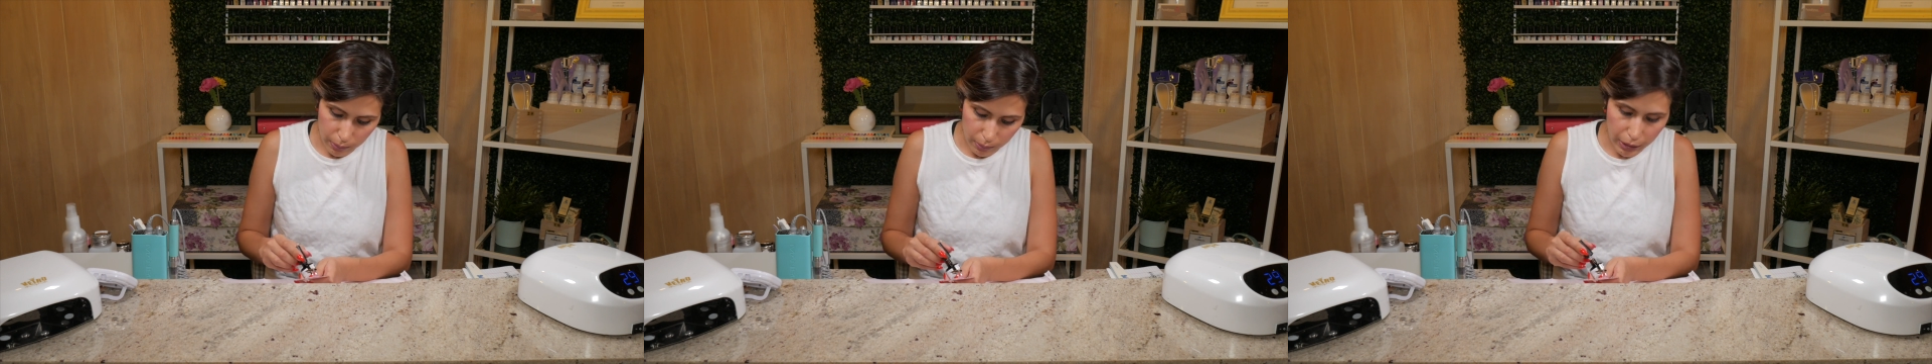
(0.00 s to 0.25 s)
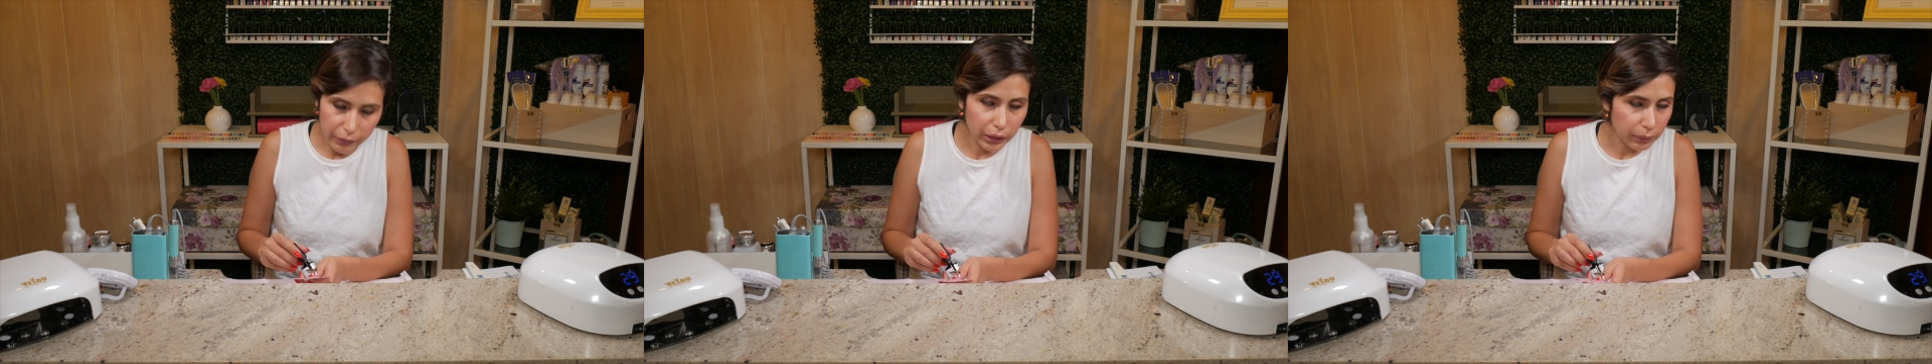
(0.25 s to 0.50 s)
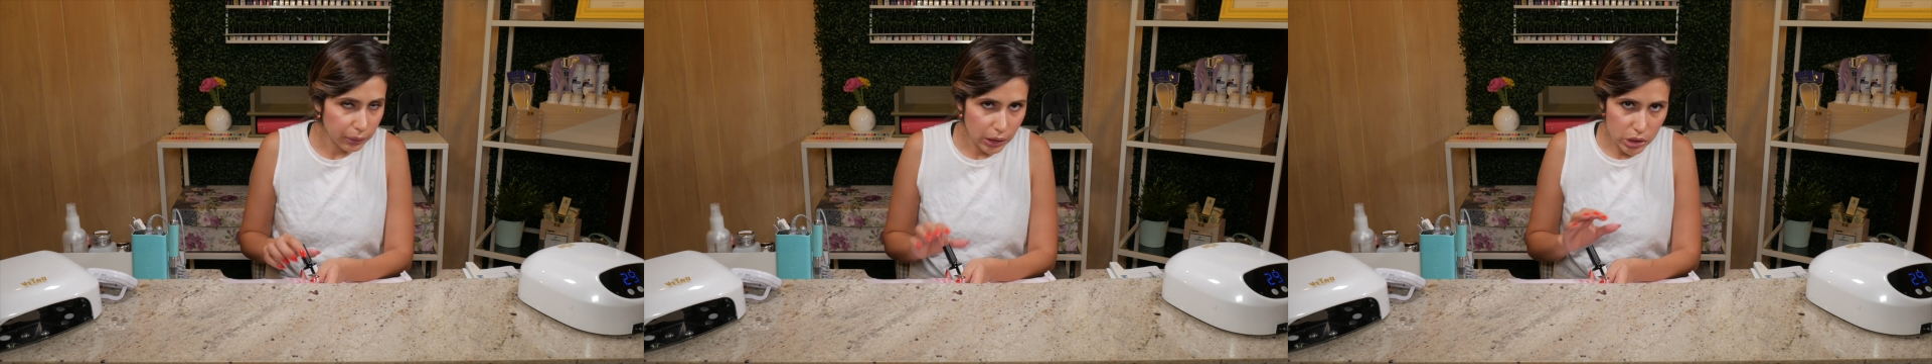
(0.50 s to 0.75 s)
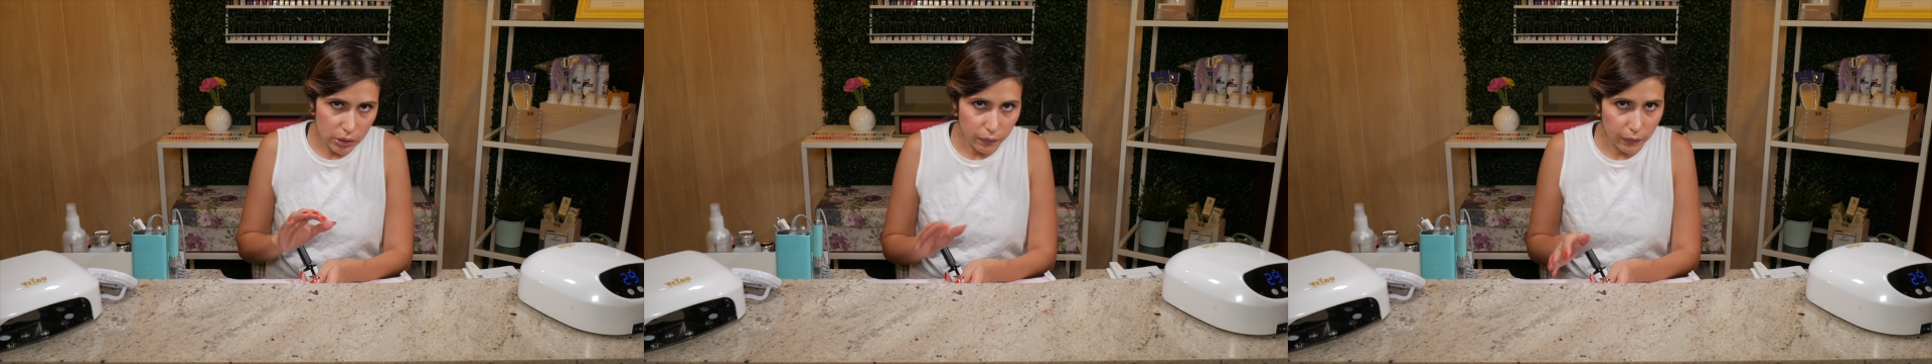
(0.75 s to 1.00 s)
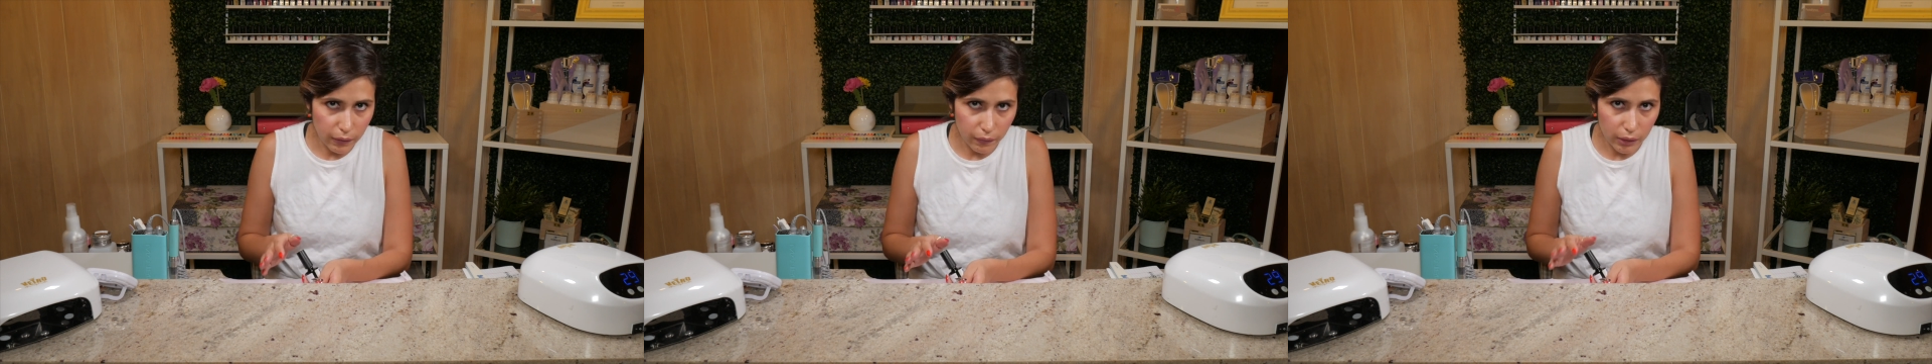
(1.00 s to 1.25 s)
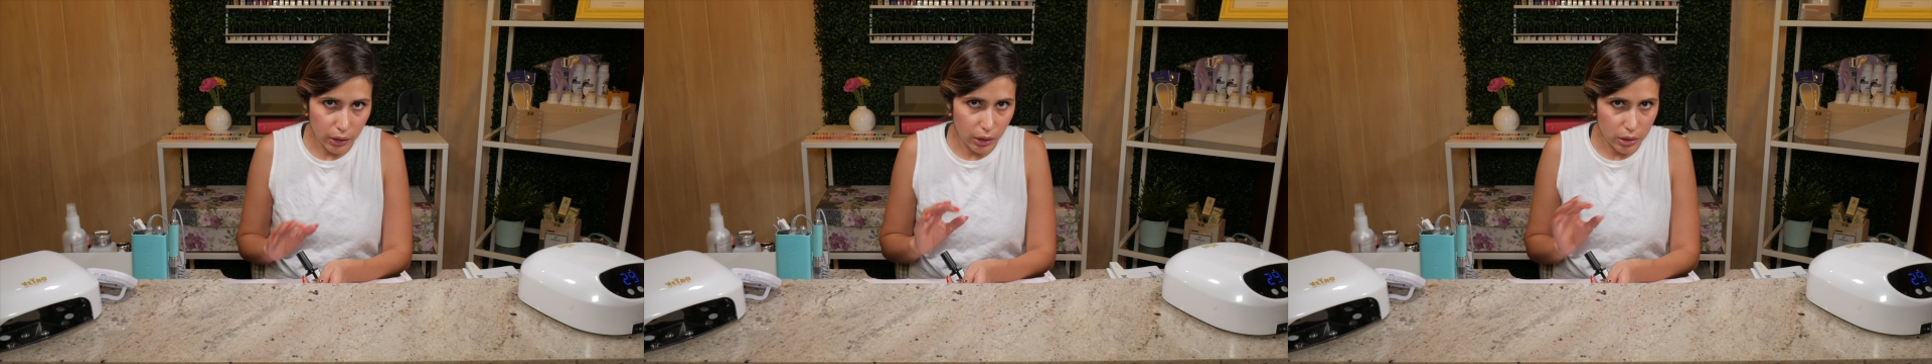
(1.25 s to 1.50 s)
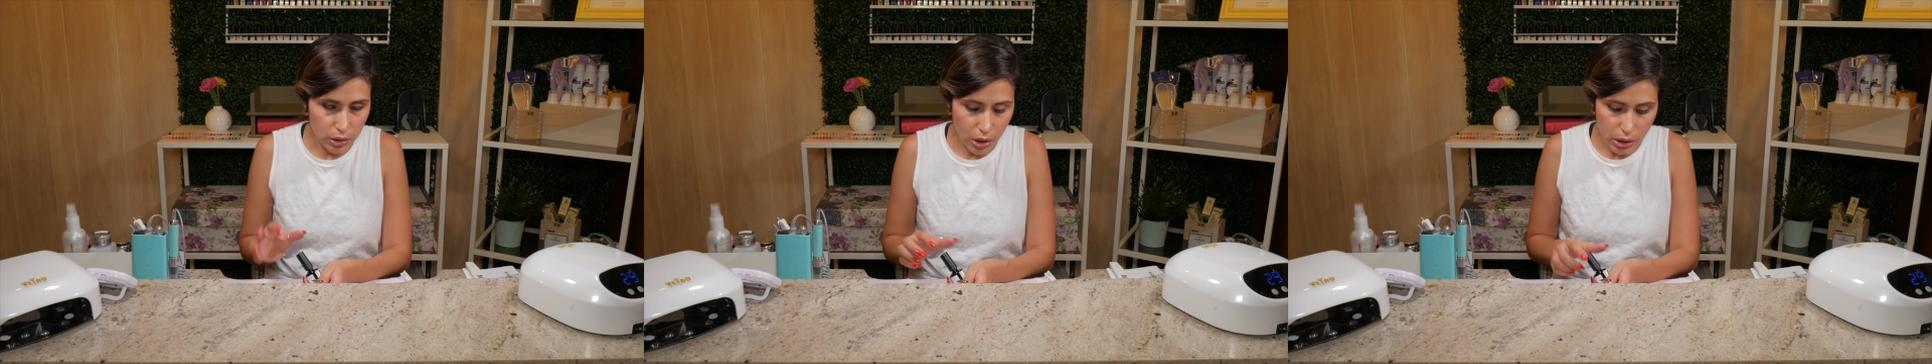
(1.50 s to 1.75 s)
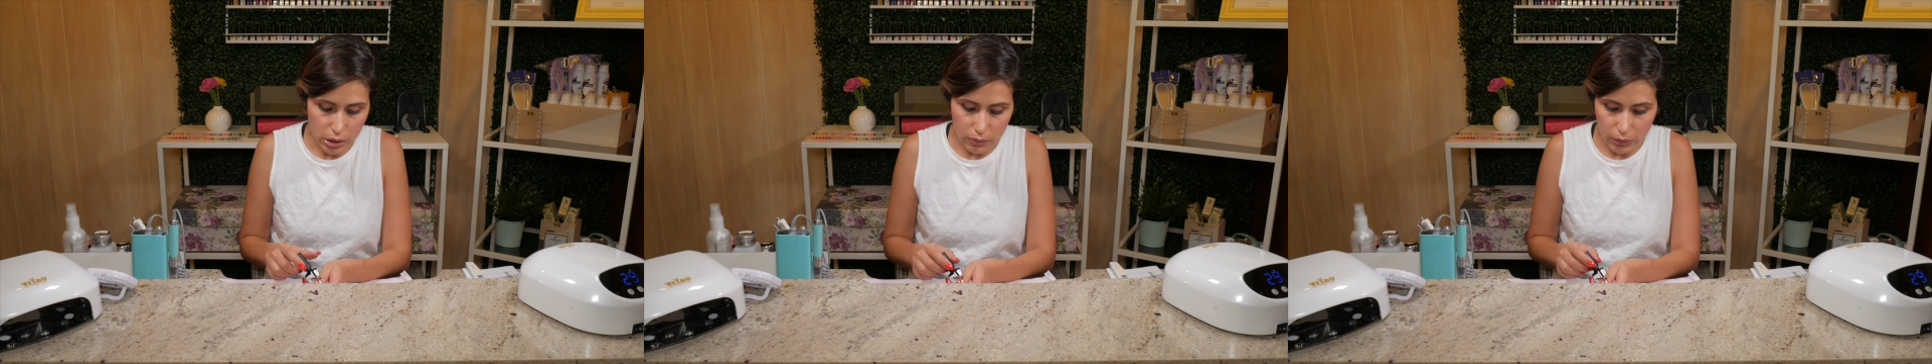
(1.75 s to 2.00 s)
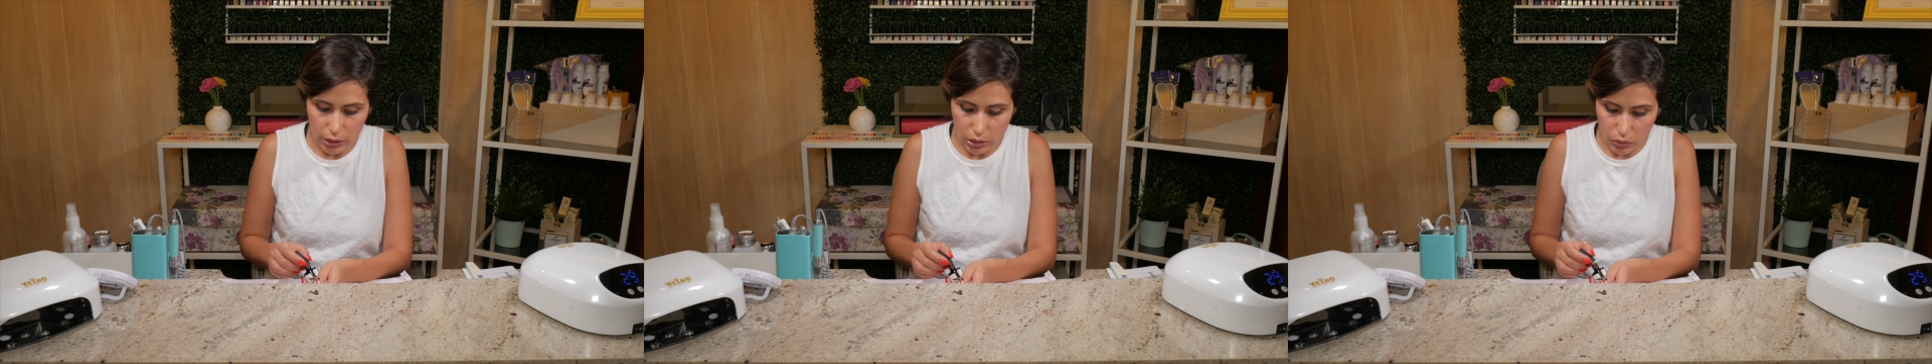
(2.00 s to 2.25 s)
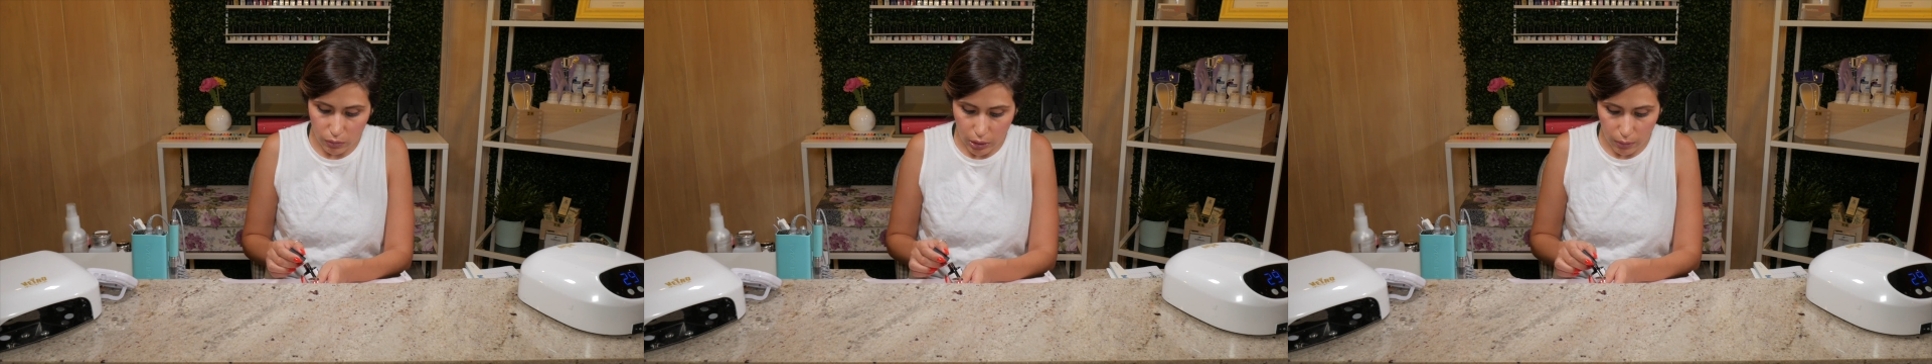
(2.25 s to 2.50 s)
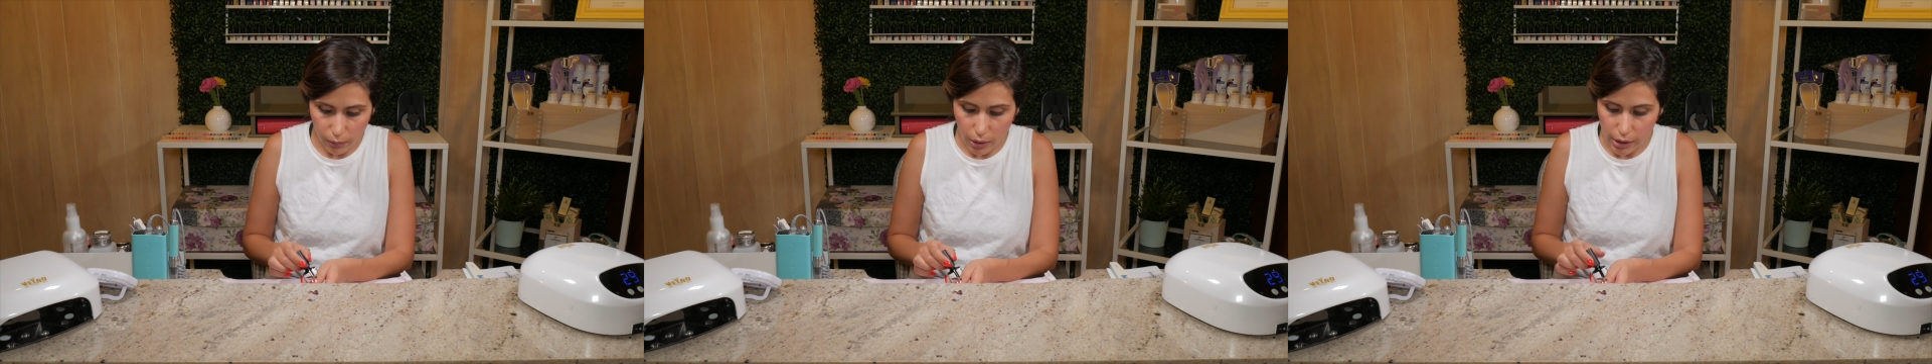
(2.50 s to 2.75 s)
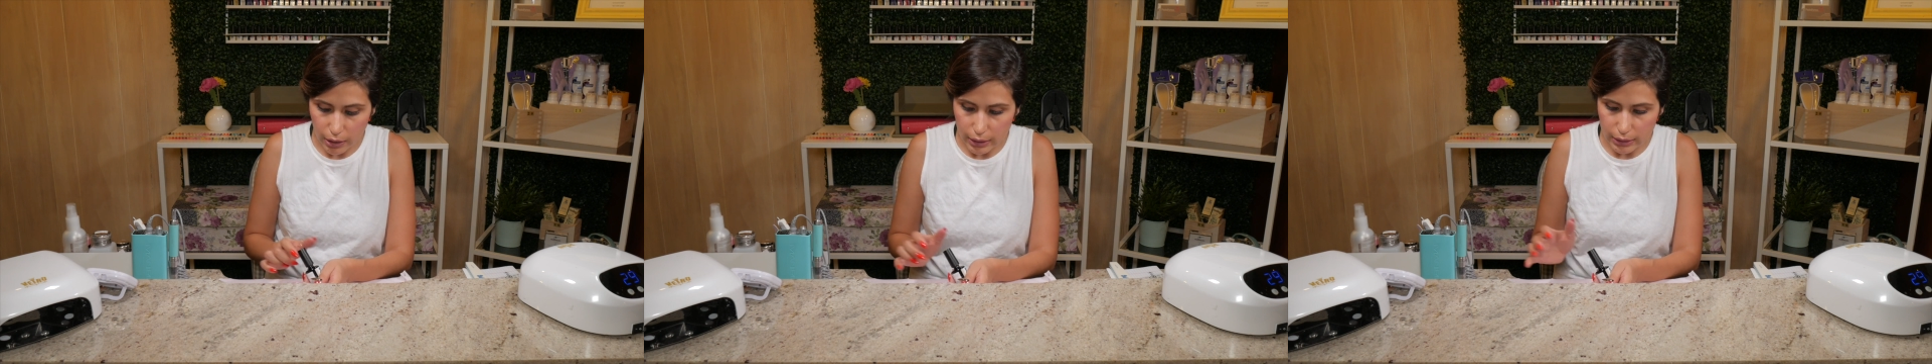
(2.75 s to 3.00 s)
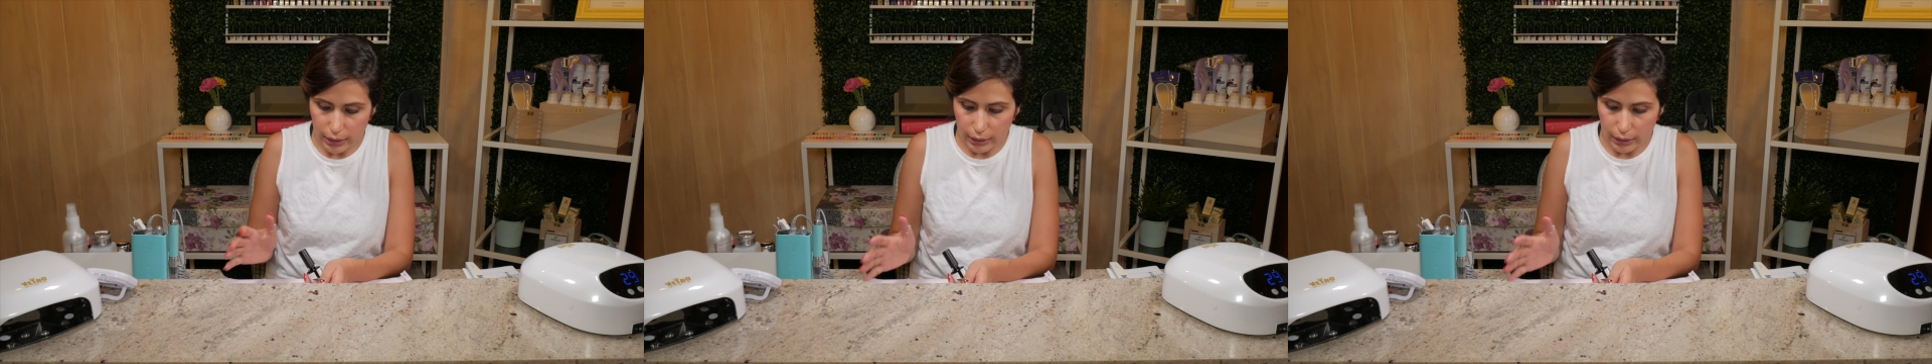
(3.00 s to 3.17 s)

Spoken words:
My recommendation for everything is not to mix too many products.